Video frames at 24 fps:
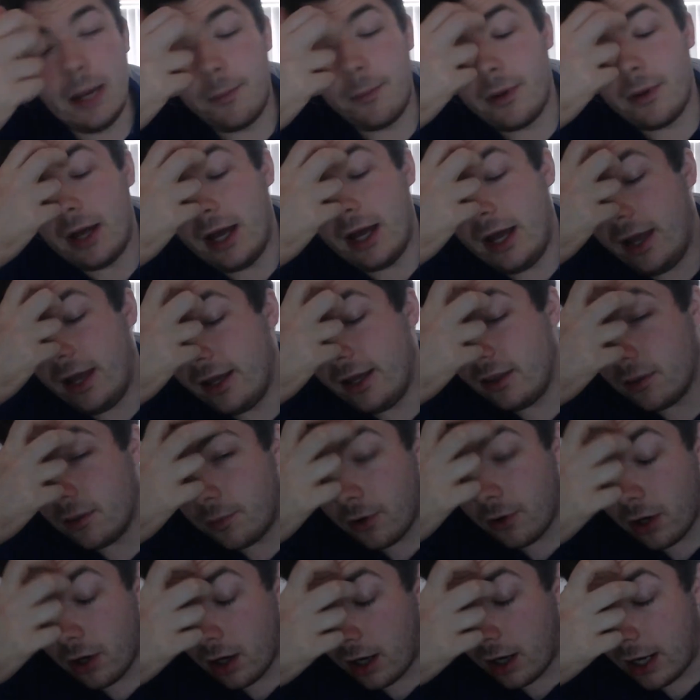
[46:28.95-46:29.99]
but I think the
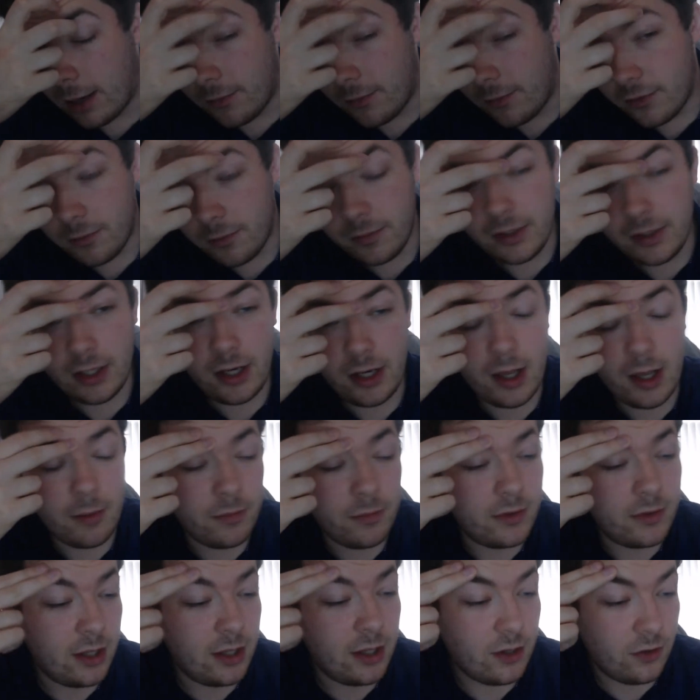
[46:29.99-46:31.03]
part of Hampden being
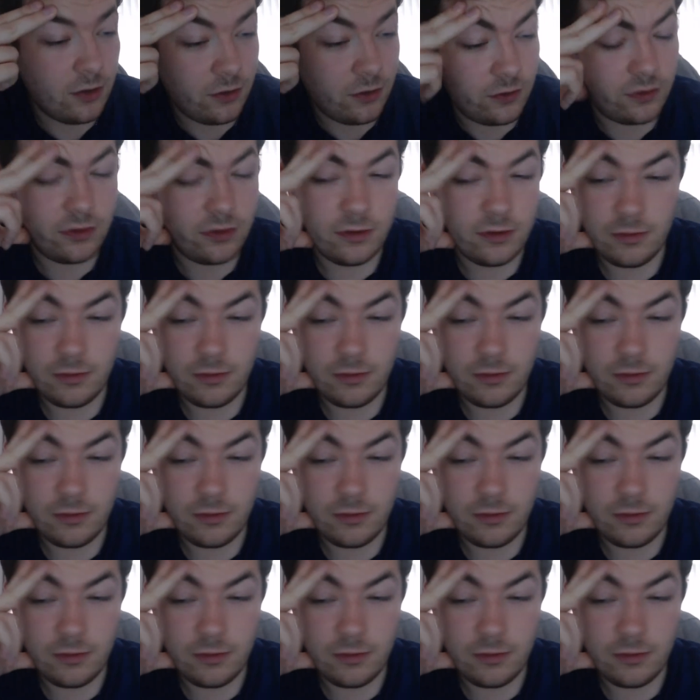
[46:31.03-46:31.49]
empty is